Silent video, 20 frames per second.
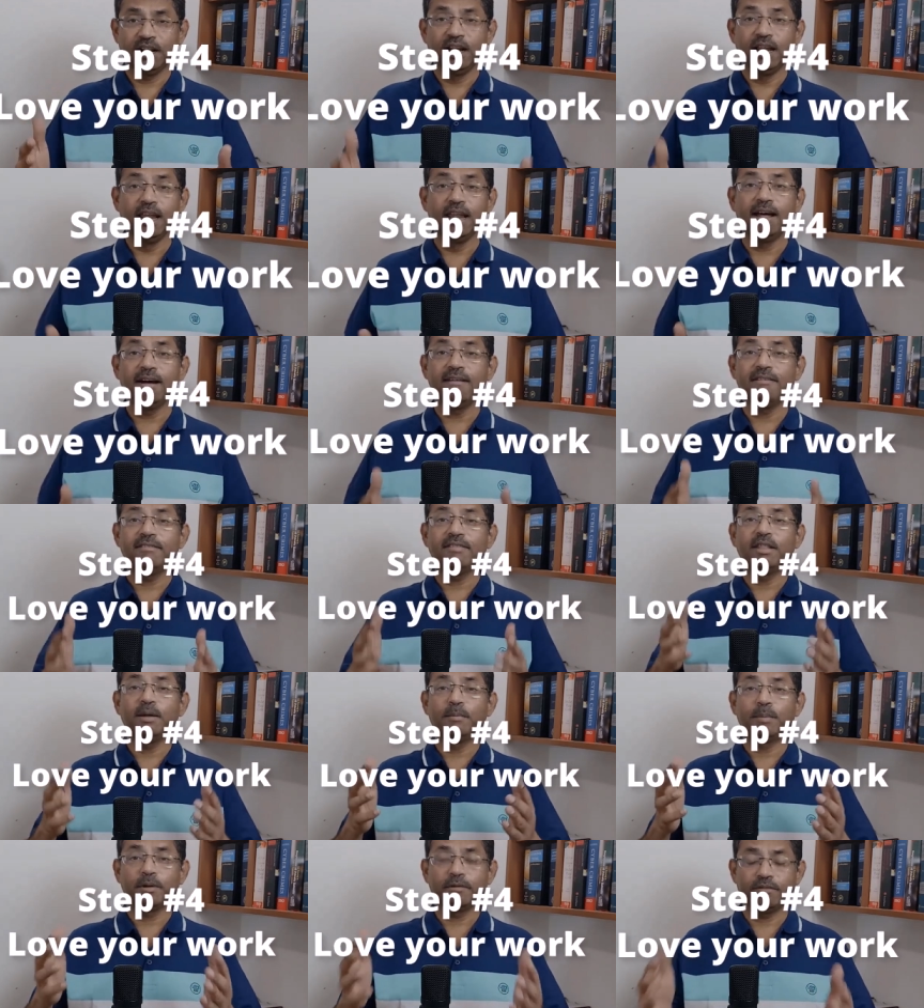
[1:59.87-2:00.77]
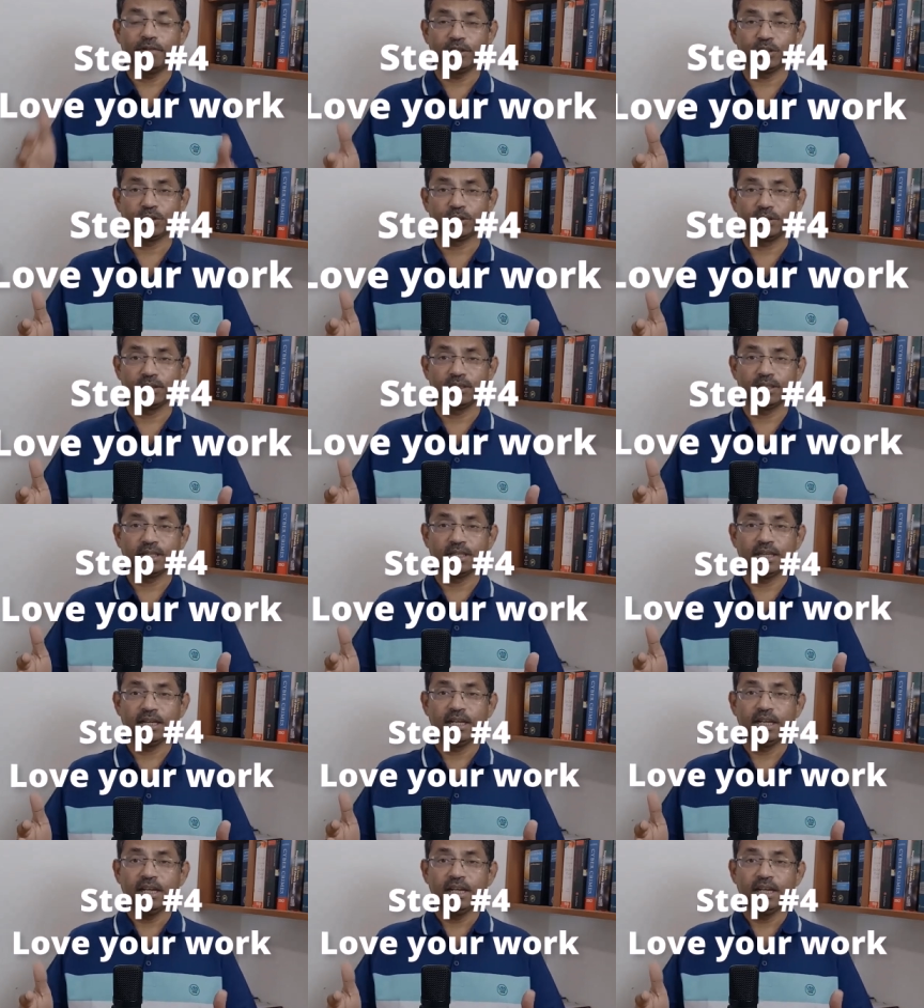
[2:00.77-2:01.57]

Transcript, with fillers: love the profession.